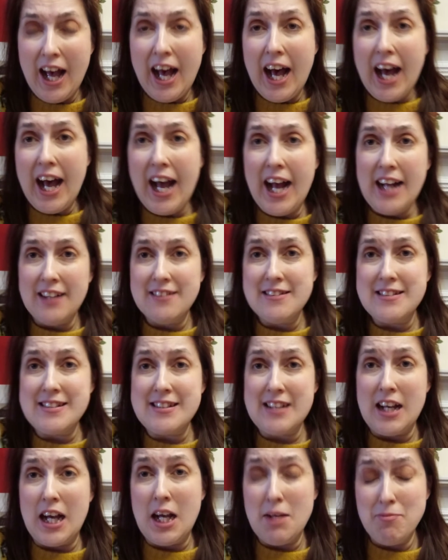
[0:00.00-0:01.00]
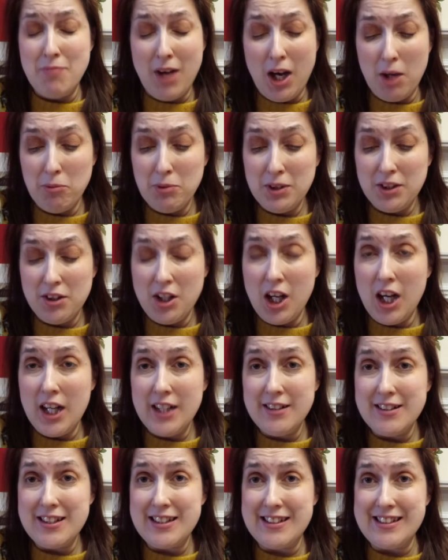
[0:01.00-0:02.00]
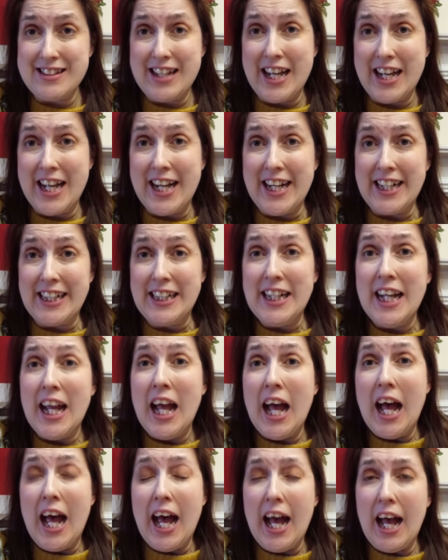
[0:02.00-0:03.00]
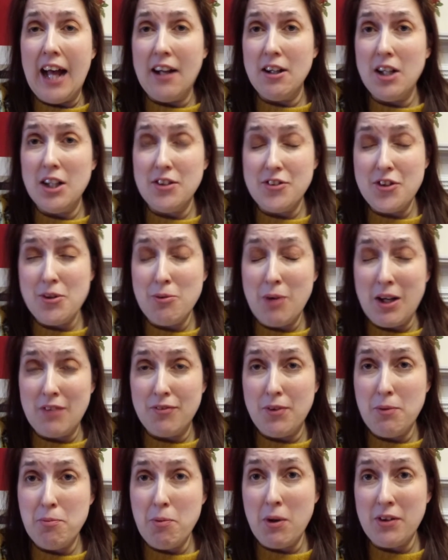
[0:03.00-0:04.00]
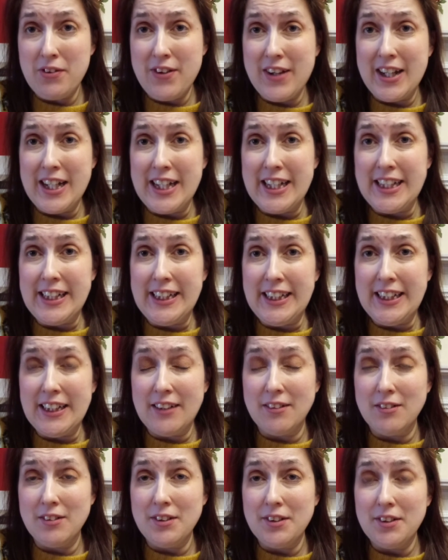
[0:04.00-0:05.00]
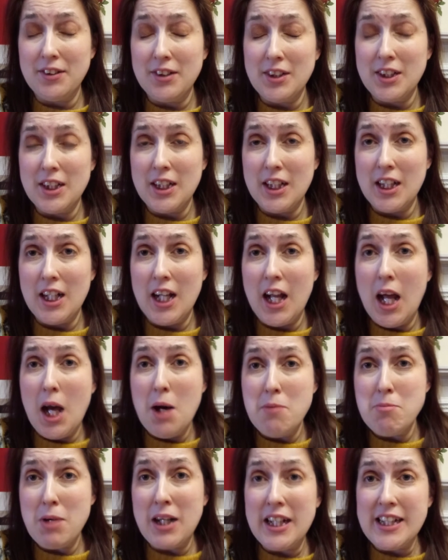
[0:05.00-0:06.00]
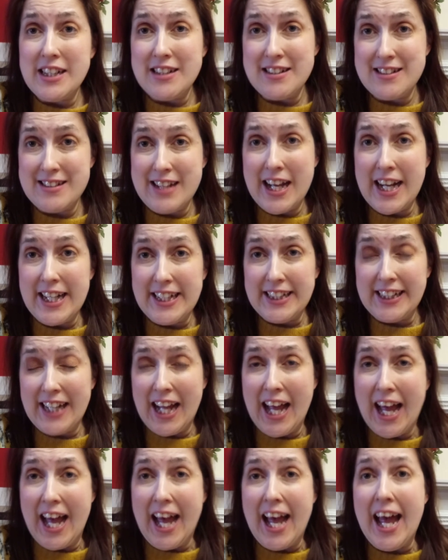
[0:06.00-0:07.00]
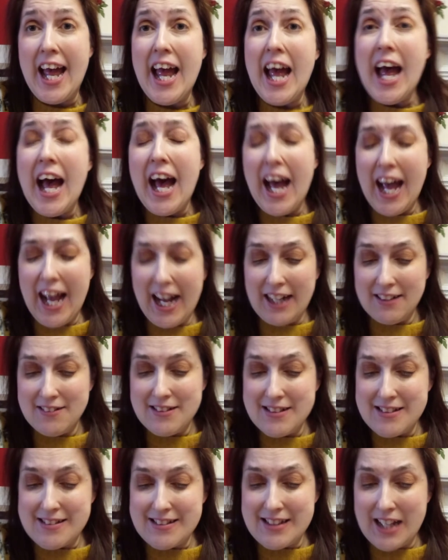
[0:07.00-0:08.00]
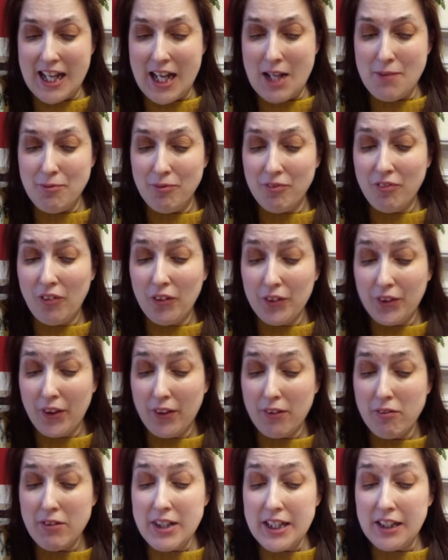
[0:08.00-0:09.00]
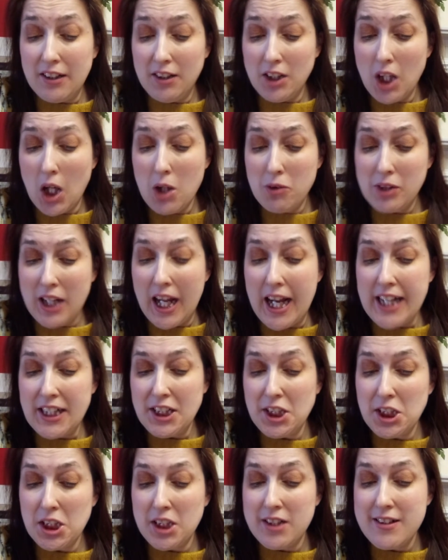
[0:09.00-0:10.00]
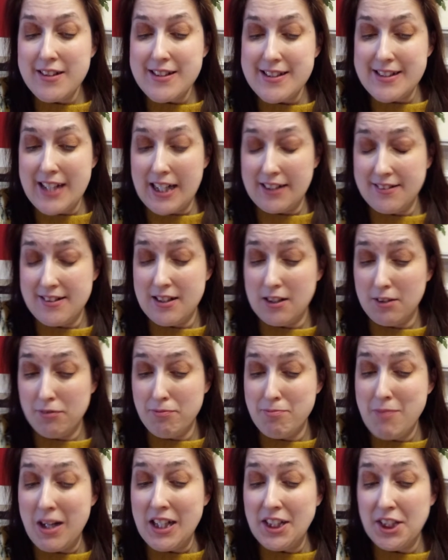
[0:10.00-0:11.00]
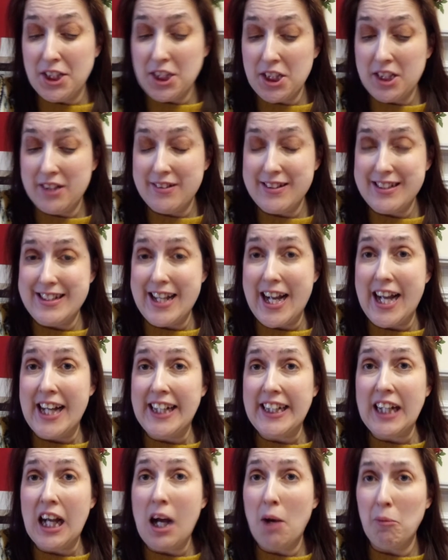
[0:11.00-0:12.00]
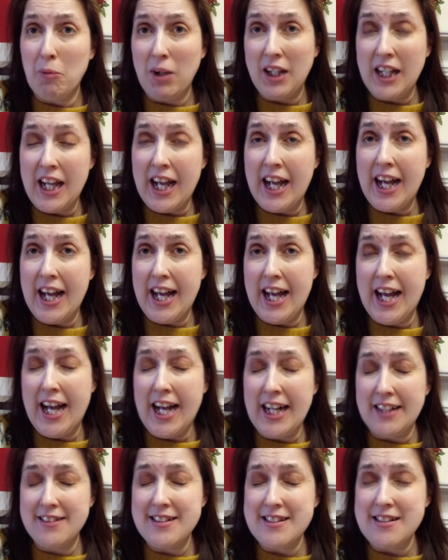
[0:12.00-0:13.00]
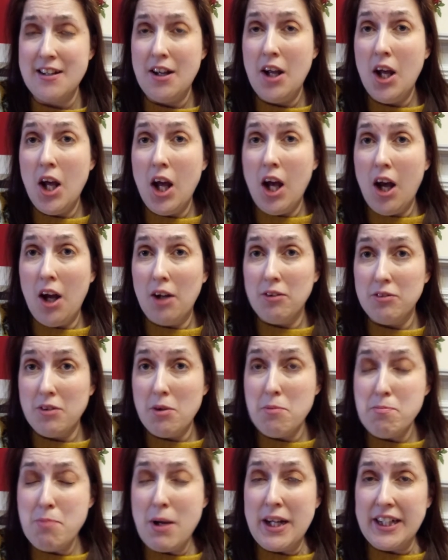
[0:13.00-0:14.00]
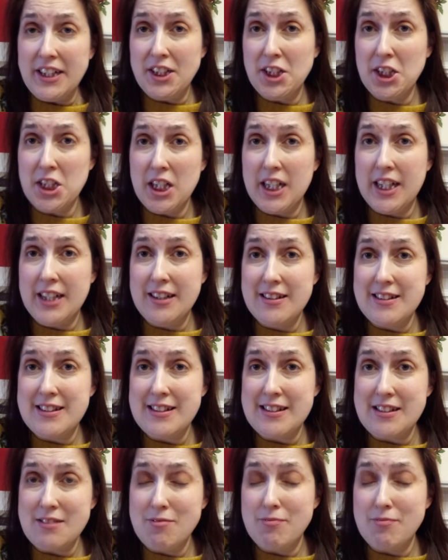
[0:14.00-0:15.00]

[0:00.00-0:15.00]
and I would like to say to everybody, please take care, and for the 3 locations that I've mentioned today, I will add pictures